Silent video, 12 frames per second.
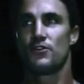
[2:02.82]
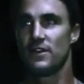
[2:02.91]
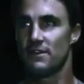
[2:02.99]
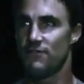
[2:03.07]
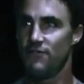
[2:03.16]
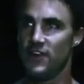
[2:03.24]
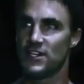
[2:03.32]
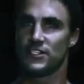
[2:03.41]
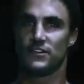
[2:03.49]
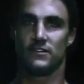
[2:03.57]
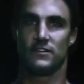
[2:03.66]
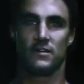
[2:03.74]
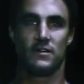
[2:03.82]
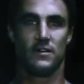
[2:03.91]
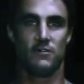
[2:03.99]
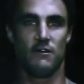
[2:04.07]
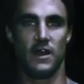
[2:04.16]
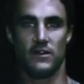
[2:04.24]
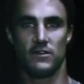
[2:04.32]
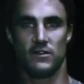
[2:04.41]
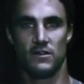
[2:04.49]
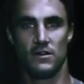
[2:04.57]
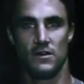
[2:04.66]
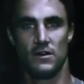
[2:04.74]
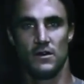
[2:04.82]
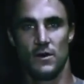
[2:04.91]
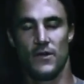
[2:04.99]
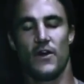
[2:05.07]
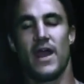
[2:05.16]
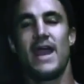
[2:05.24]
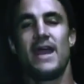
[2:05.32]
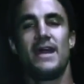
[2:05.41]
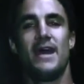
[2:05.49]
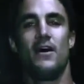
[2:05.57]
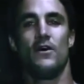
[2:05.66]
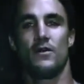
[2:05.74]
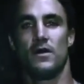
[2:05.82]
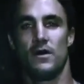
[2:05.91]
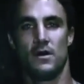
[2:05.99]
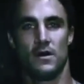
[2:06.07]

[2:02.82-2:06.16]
person that finishes the race with their hand held